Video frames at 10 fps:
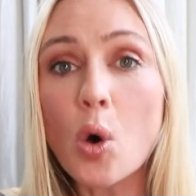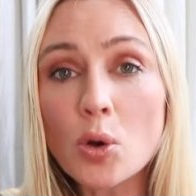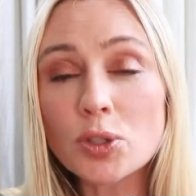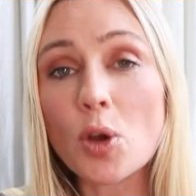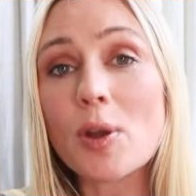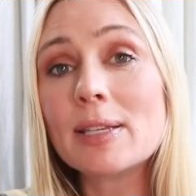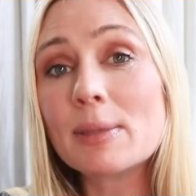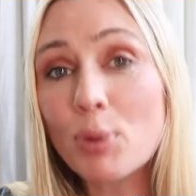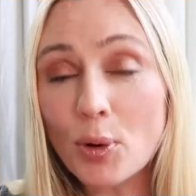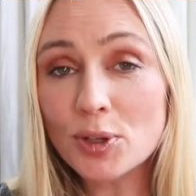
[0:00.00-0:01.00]
Also,
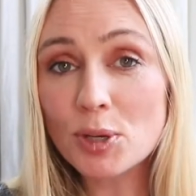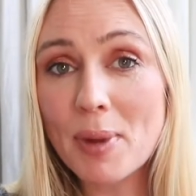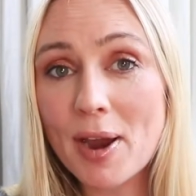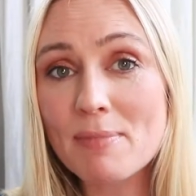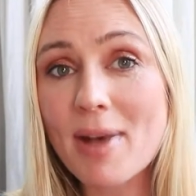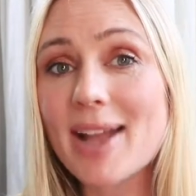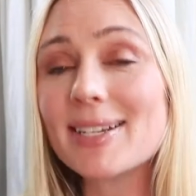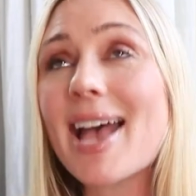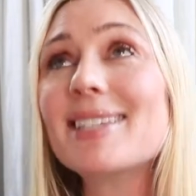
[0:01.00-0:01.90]
it's important to bear in mind,